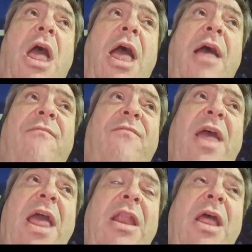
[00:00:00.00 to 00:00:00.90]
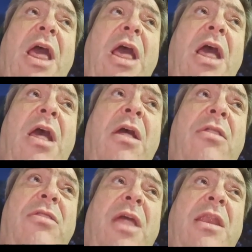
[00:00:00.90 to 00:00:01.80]
And then
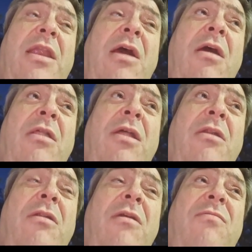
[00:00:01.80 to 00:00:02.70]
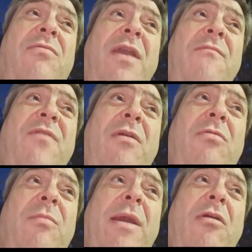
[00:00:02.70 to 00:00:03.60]
Sandown, I seem to think
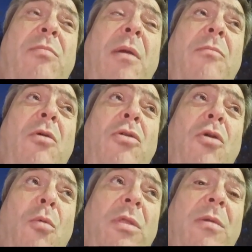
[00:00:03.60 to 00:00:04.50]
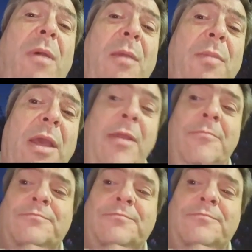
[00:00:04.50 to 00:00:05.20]
on something else, but I'm not sure what it might be.